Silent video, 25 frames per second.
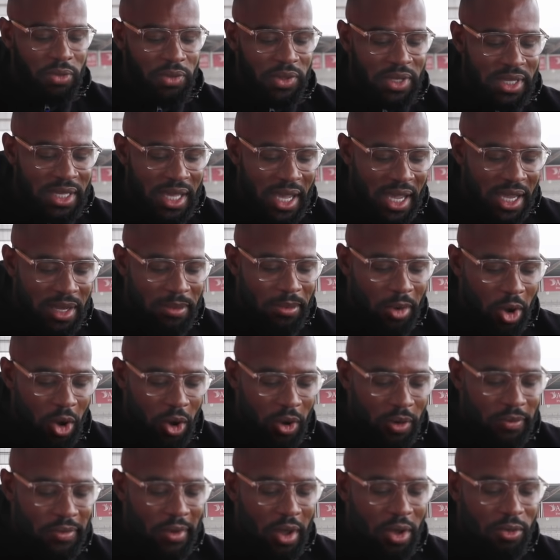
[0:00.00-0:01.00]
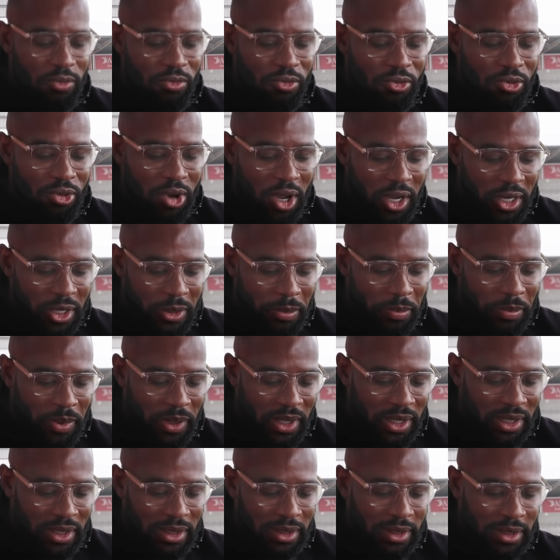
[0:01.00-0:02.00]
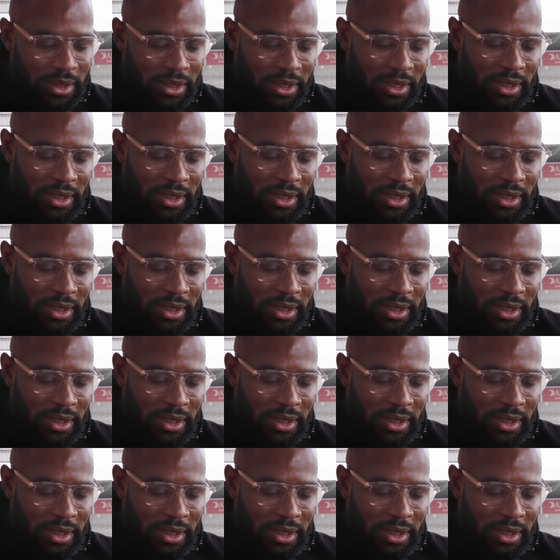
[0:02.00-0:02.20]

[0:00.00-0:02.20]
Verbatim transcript: the game of rugby?